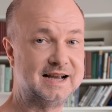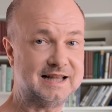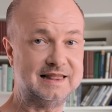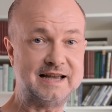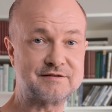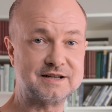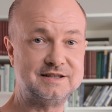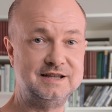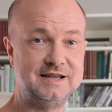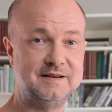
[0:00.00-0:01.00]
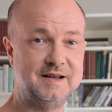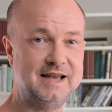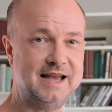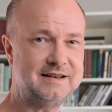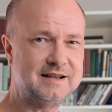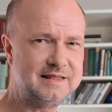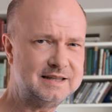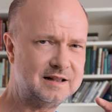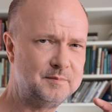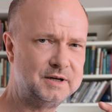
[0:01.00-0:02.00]
clarity, and a
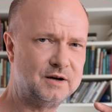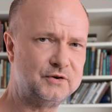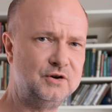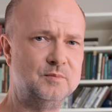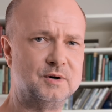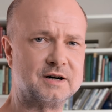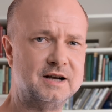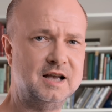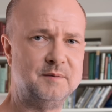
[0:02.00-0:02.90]
little bit of humor,